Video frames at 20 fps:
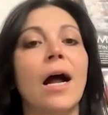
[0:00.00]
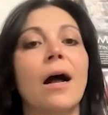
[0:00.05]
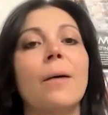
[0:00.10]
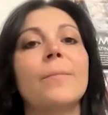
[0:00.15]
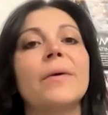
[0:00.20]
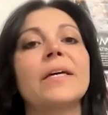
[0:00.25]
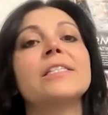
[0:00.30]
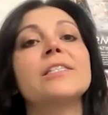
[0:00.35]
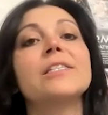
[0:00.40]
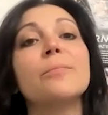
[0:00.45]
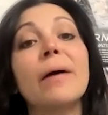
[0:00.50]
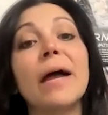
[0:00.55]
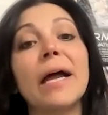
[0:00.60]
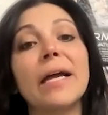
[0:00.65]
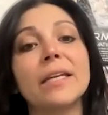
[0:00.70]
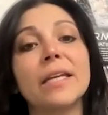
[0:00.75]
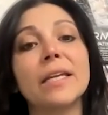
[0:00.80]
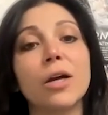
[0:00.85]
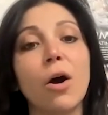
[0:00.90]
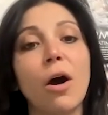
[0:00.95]
and
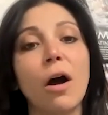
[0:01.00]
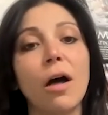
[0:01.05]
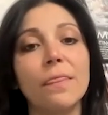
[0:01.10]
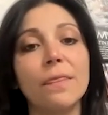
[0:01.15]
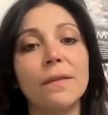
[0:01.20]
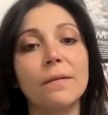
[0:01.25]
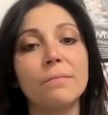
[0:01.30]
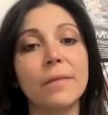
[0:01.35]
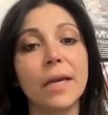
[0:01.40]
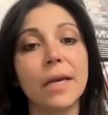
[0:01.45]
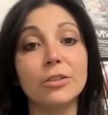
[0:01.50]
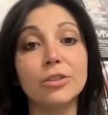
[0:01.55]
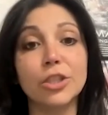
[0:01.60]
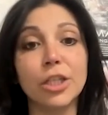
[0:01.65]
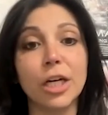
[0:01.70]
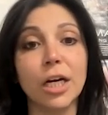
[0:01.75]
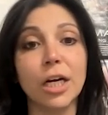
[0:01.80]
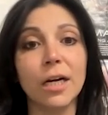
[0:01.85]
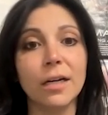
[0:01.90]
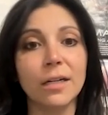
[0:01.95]
depending on the
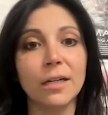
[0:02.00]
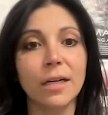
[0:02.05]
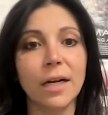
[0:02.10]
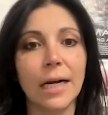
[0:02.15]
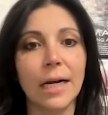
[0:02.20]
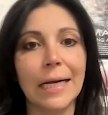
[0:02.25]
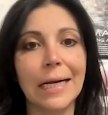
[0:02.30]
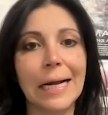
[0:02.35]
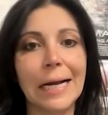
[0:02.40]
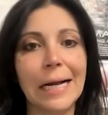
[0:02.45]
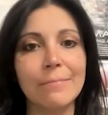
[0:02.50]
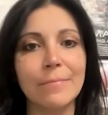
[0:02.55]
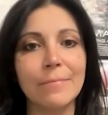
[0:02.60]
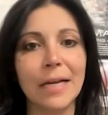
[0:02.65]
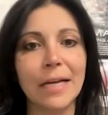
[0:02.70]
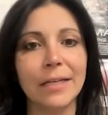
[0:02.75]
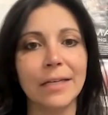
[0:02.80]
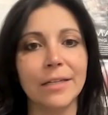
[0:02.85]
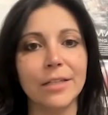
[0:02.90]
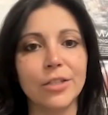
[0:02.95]
major,
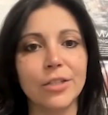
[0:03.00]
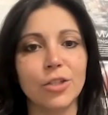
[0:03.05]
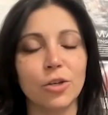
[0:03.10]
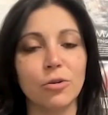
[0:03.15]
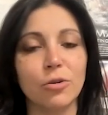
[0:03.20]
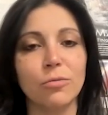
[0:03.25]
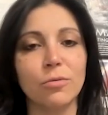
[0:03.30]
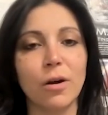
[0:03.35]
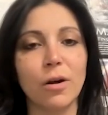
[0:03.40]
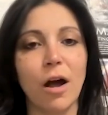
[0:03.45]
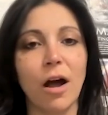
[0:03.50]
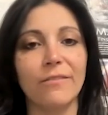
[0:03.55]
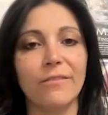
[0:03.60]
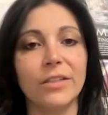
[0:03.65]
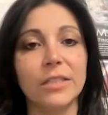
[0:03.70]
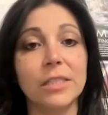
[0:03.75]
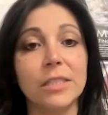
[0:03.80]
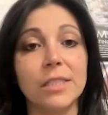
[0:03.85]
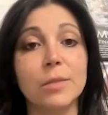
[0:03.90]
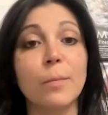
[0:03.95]
and
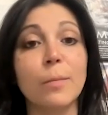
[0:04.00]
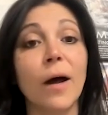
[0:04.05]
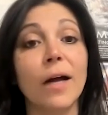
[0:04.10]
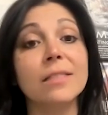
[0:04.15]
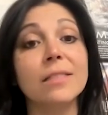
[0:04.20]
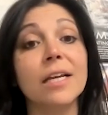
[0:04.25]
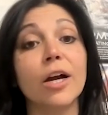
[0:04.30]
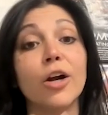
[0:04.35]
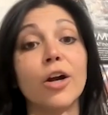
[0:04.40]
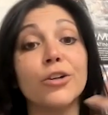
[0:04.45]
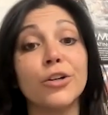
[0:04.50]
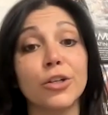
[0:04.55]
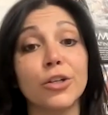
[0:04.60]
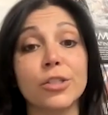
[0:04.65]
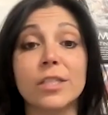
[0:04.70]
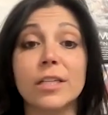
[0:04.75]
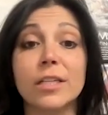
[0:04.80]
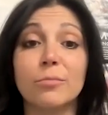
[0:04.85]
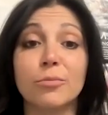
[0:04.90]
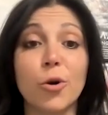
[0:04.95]
obviously spots like our
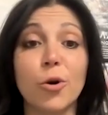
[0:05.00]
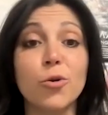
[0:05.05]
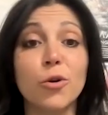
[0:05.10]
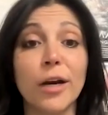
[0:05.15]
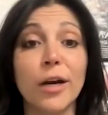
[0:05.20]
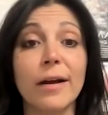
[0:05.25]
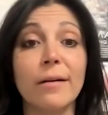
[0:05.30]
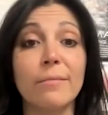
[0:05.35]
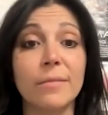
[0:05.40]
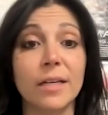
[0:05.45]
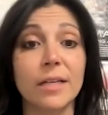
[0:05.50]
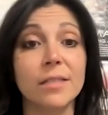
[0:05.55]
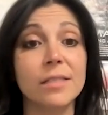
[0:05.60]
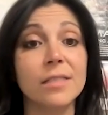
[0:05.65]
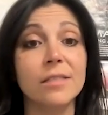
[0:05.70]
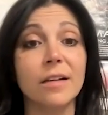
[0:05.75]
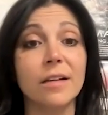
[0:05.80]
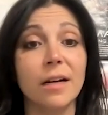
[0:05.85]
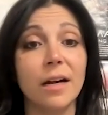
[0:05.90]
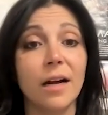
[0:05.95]
nursing program is
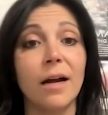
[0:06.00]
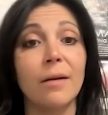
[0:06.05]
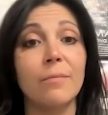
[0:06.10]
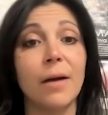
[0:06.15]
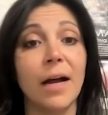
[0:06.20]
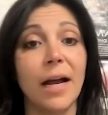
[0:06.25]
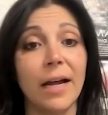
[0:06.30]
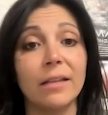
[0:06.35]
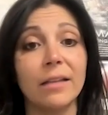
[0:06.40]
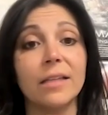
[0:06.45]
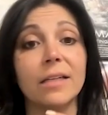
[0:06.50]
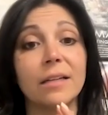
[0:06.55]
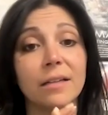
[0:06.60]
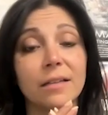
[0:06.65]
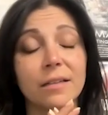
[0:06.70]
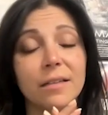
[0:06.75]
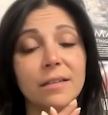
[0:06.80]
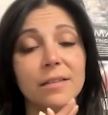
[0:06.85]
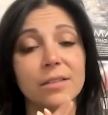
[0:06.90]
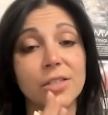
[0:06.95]
highly
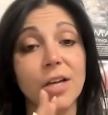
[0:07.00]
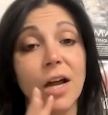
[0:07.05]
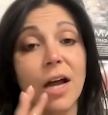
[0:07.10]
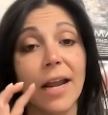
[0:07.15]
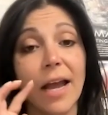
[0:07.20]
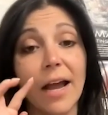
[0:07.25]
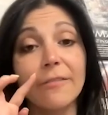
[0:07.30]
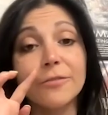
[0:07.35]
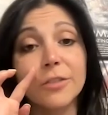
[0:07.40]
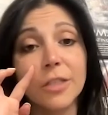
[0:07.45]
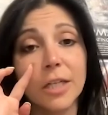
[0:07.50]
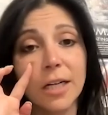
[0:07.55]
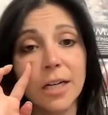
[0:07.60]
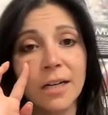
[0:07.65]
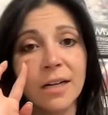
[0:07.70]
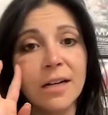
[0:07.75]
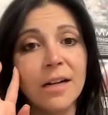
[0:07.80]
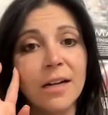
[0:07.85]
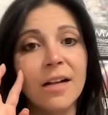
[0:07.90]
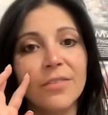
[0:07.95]
sought after.
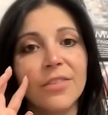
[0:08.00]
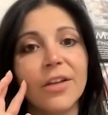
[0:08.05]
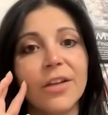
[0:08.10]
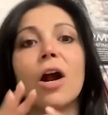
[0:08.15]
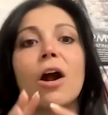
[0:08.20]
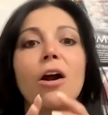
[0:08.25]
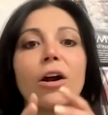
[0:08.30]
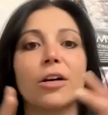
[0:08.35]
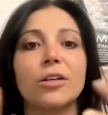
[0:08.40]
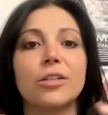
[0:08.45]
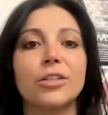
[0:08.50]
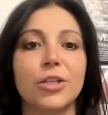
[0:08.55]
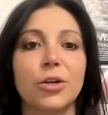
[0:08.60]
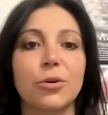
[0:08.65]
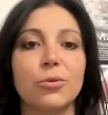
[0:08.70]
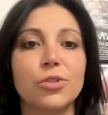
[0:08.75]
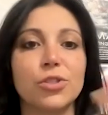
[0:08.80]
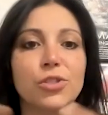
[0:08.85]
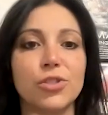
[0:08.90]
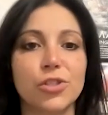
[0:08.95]
There are,
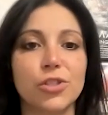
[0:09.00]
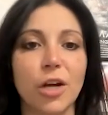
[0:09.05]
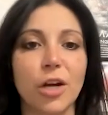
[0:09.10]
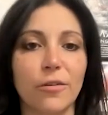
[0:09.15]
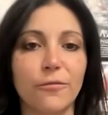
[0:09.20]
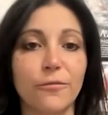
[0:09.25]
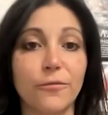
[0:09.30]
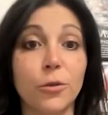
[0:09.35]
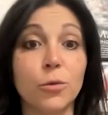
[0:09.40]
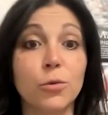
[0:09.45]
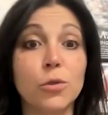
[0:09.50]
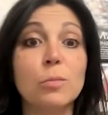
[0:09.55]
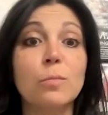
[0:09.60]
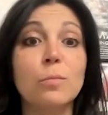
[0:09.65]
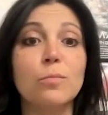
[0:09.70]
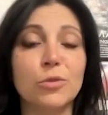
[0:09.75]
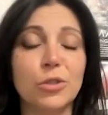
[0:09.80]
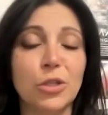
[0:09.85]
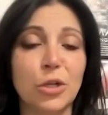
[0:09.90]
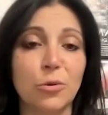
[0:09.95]
a few,
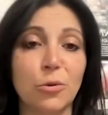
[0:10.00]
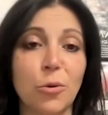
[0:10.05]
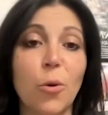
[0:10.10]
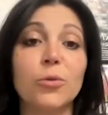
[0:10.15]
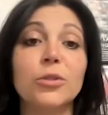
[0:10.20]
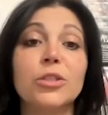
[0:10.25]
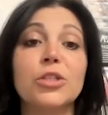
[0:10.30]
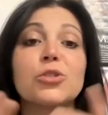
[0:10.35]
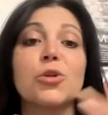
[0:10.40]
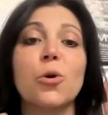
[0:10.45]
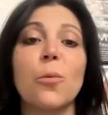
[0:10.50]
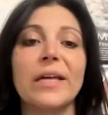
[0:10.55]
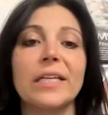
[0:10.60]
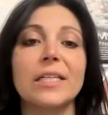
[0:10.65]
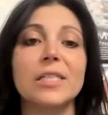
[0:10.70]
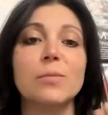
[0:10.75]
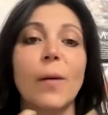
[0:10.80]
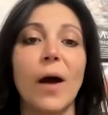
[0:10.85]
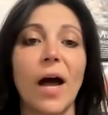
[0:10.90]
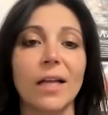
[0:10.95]
only so many
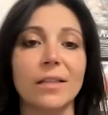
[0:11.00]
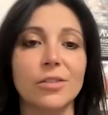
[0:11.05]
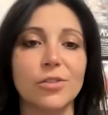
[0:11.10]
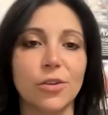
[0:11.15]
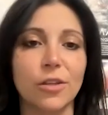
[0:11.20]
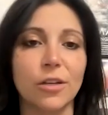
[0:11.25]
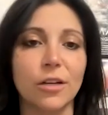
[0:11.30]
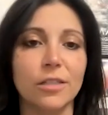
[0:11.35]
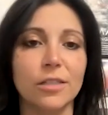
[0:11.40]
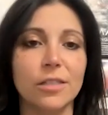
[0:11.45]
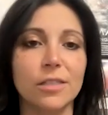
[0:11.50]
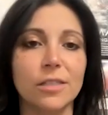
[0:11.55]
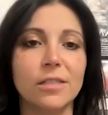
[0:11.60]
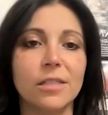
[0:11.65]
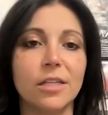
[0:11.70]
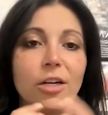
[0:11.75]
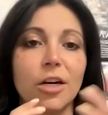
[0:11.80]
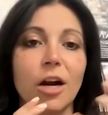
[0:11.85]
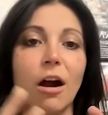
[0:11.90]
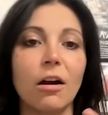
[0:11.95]
spots. So
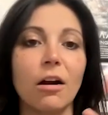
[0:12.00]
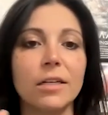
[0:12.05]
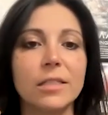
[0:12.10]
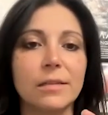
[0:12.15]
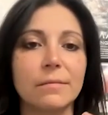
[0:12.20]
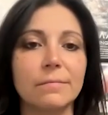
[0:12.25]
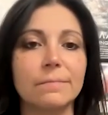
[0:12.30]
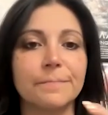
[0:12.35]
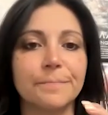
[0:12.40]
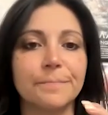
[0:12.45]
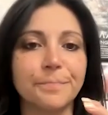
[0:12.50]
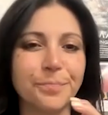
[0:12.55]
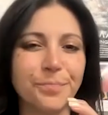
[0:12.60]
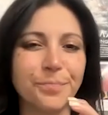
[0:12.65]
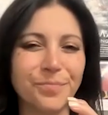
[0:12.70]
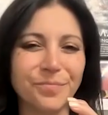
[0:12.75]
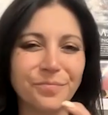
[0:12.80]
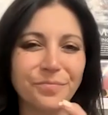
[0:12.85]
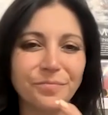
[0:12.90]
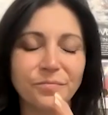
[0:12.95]
there are some,
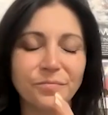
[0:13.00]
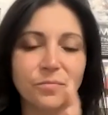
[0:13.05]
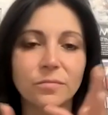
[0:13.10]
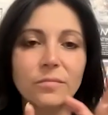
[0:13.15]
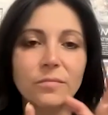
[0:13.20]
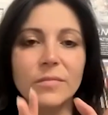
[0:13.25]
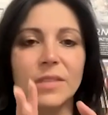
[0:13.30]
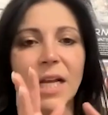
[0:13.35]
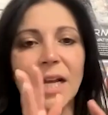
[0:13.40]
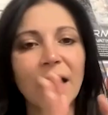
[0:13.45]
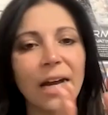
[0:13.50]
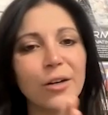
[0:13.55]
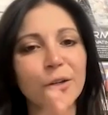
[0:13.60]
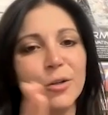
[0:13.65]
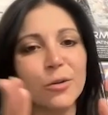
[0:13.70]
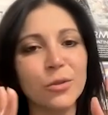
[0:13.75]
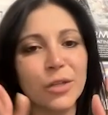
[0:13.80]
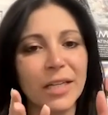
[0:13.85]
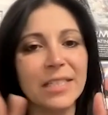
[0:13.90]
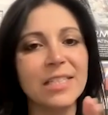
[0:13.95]
I don't
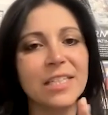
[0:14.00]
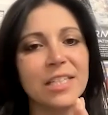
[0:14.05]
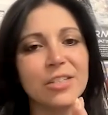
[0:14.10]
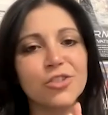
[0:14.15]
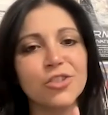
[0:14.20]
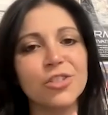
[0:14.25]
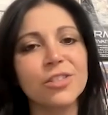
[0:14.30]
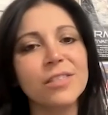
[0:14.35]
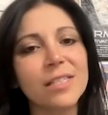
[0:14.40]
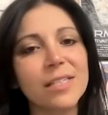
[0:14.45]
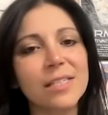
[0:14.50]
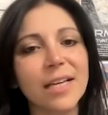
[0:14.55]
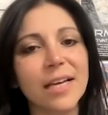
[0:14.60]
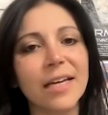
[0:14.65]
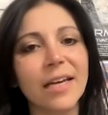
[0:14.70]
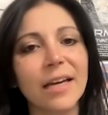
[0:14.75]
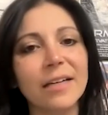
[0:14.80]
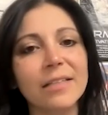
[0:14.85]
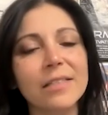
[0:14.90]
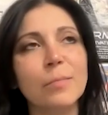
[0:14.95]
know, contingencies, I
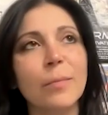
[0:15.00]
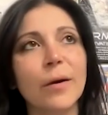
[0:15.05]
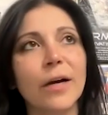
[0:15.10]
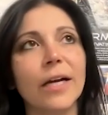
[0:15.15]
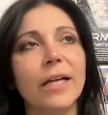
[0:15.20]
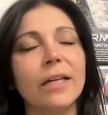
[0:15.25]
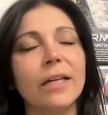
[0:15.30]
guess, but